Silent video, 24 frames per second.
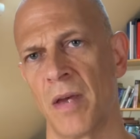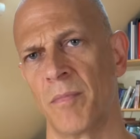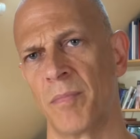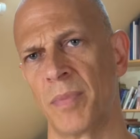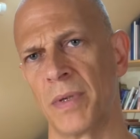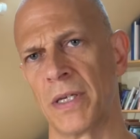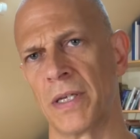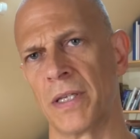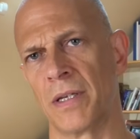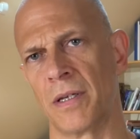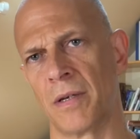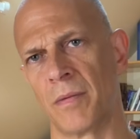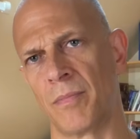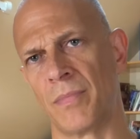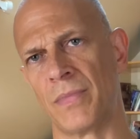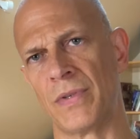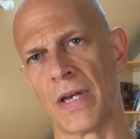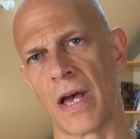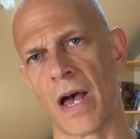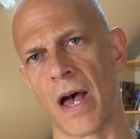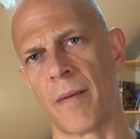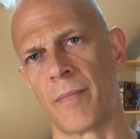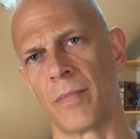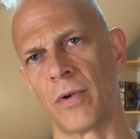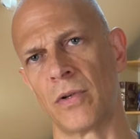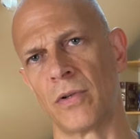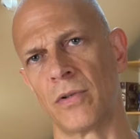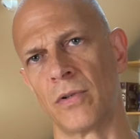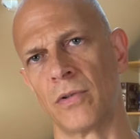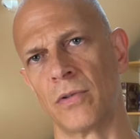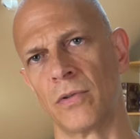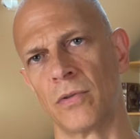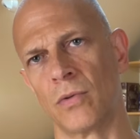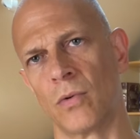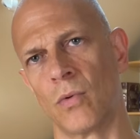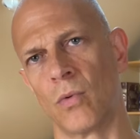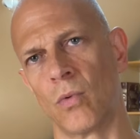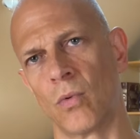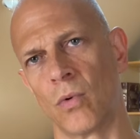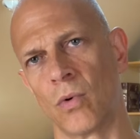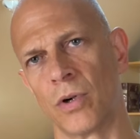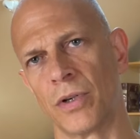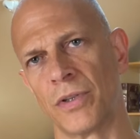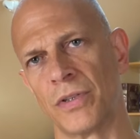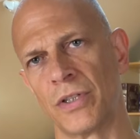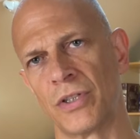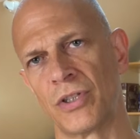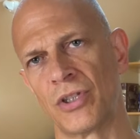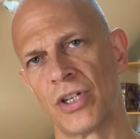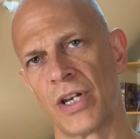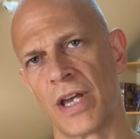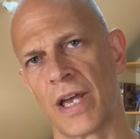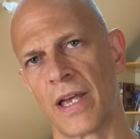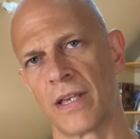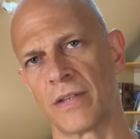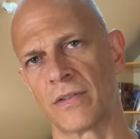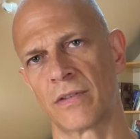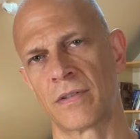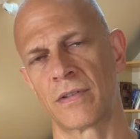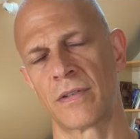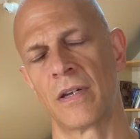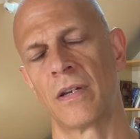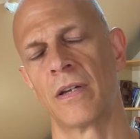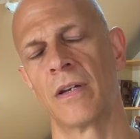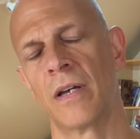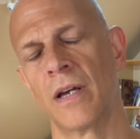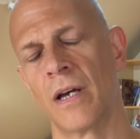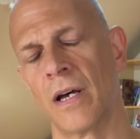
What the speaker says: be it abdominal or in the chest,